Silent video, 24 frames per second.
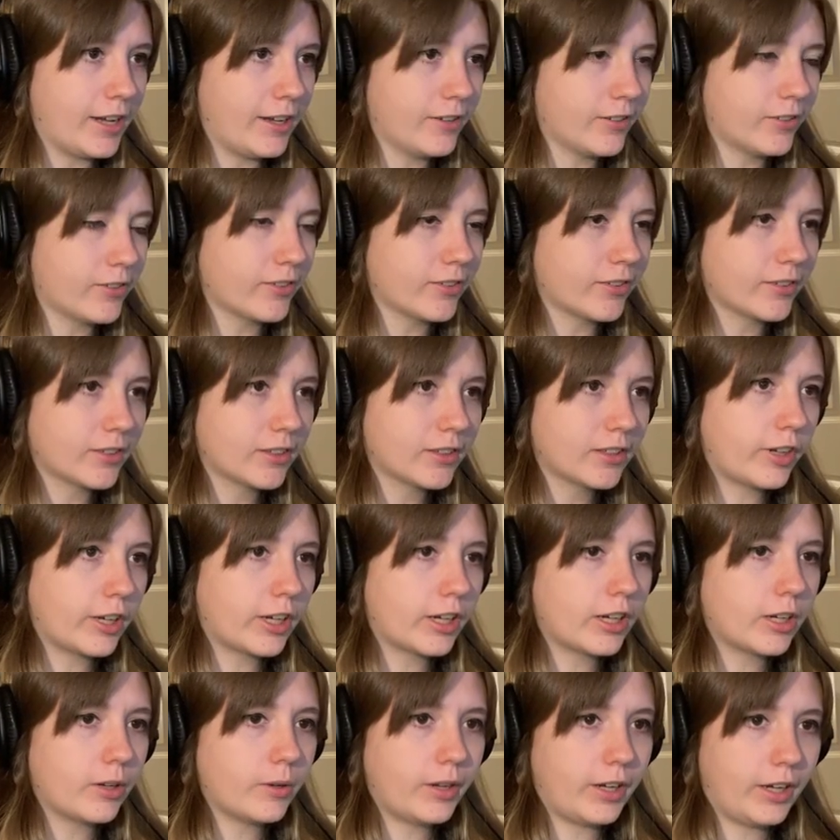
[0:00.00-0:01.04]
house. Whereas I
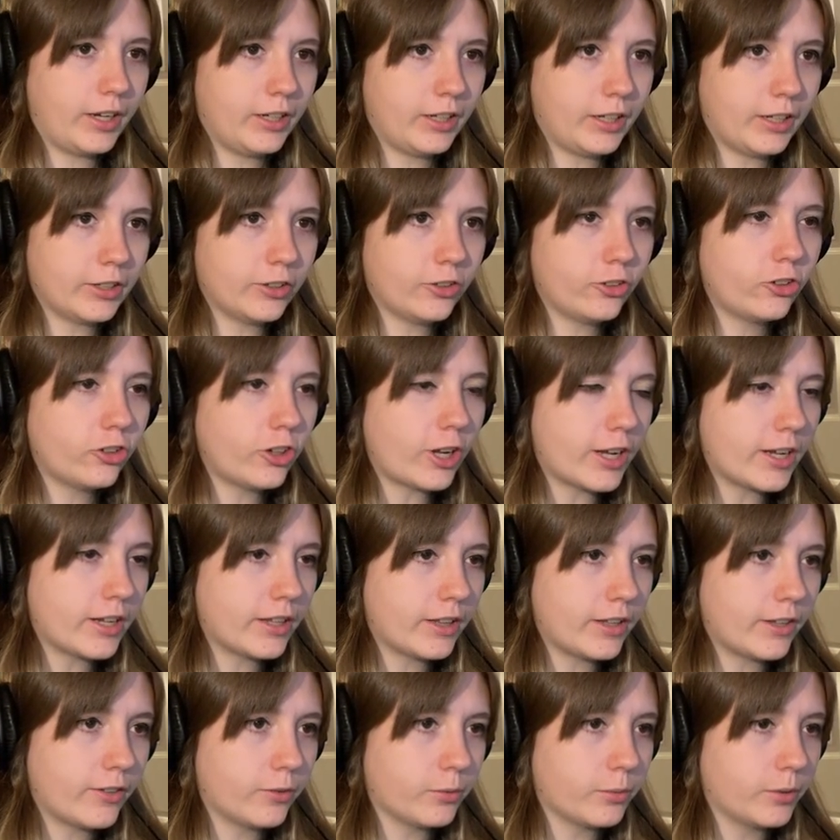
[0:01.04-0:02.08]
can go ahead and shake
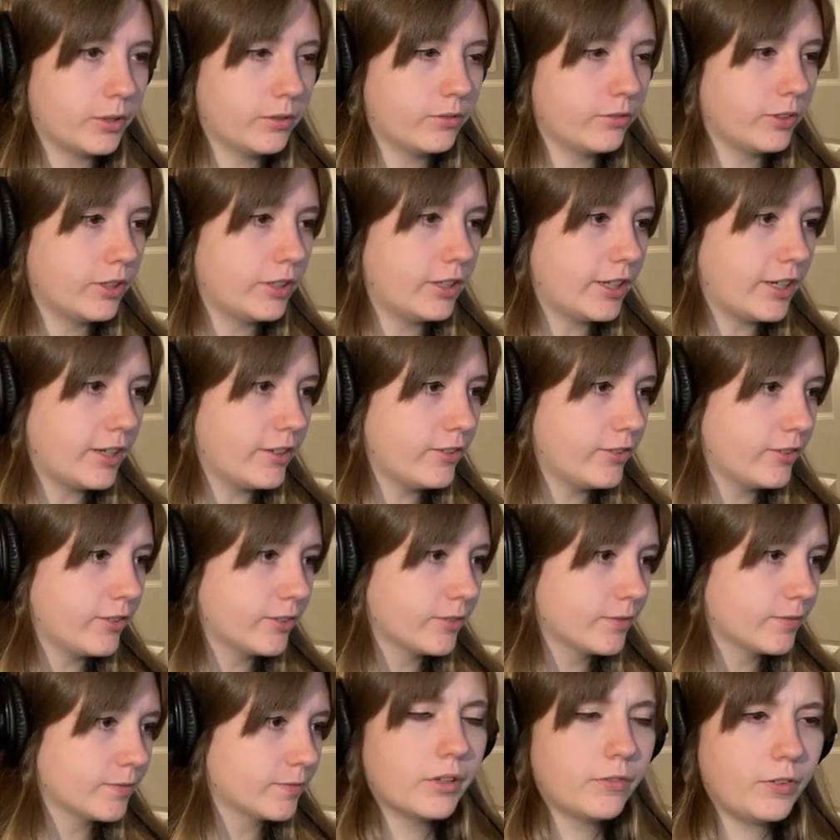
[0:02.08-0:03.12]
this one for
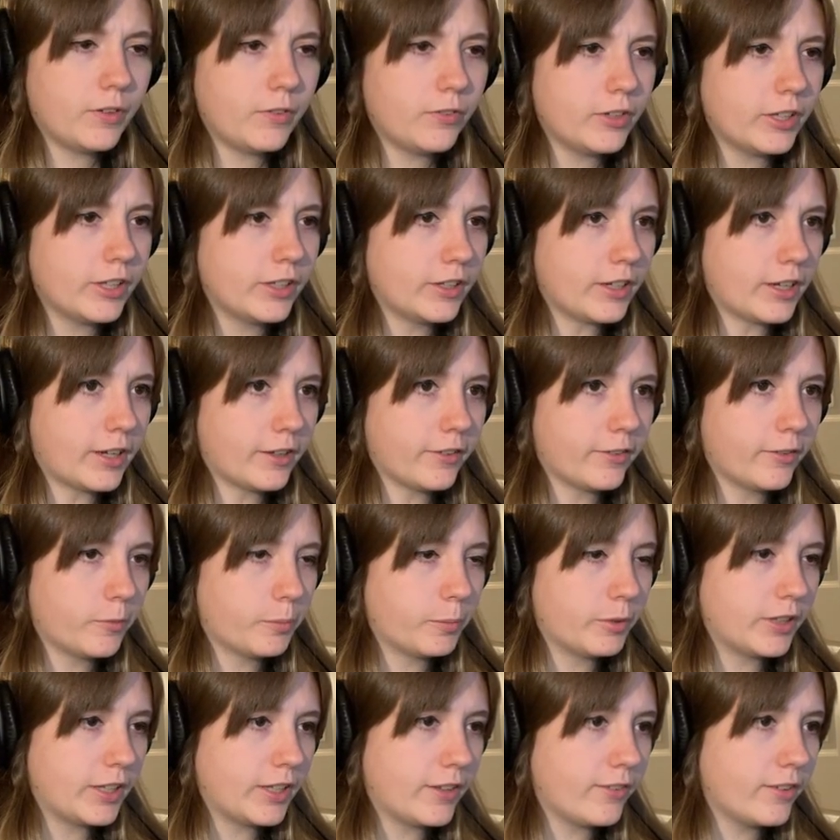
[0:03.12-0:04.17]
dust. Oh, we have 15
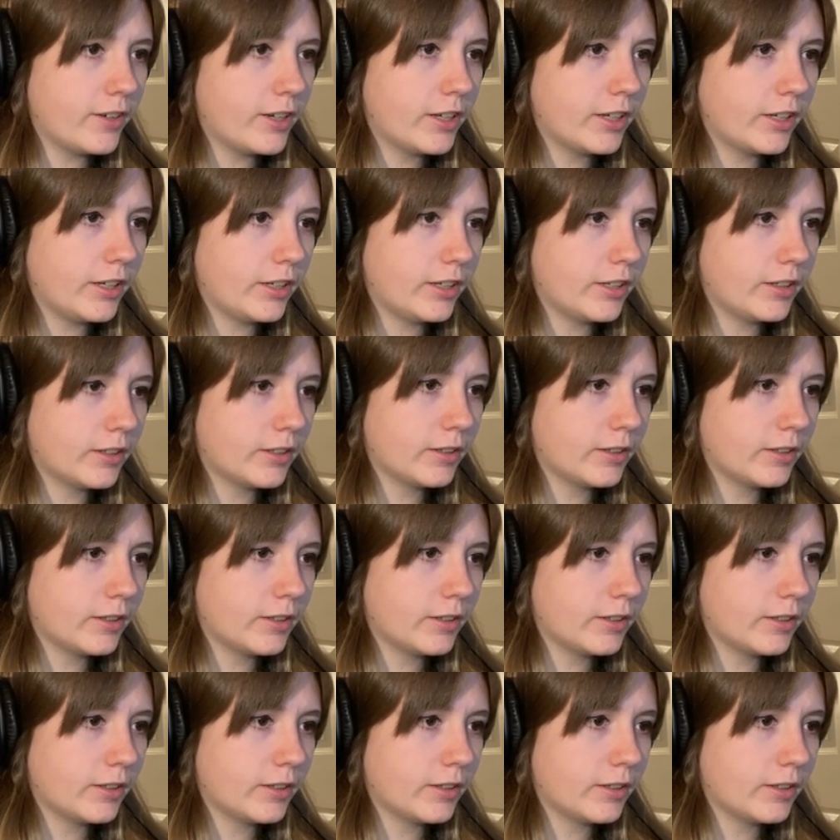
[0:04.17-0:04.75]
dust, but that's not